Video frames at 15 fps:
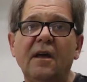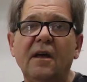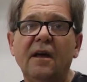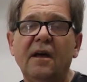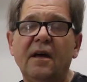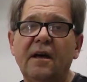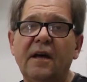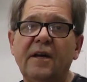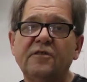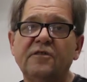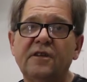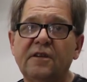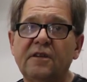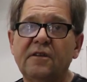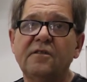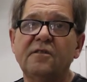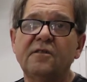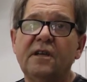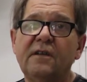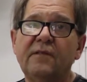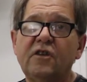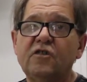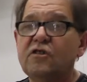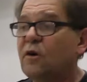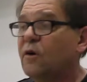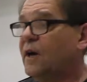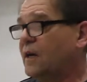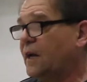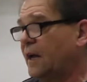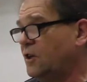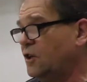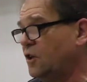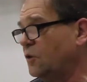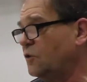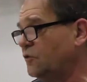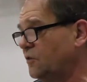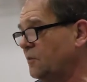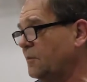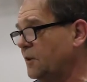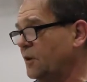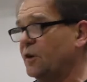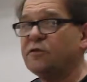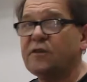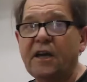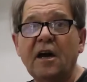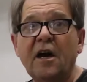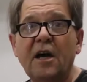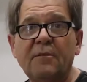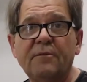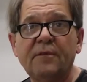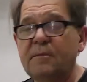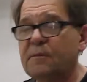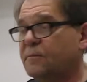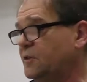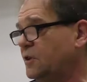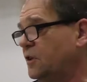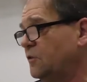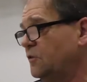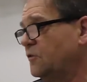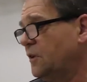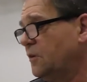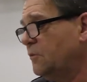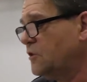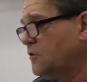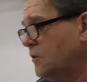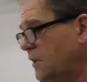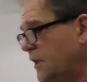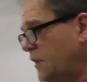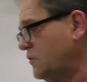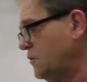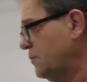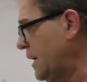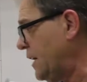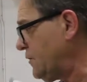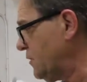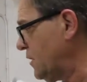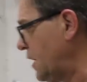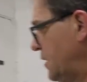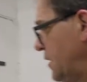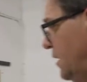as seen on the TV show. And I used some of those. I got them from him to use in the original Laser Blast gun.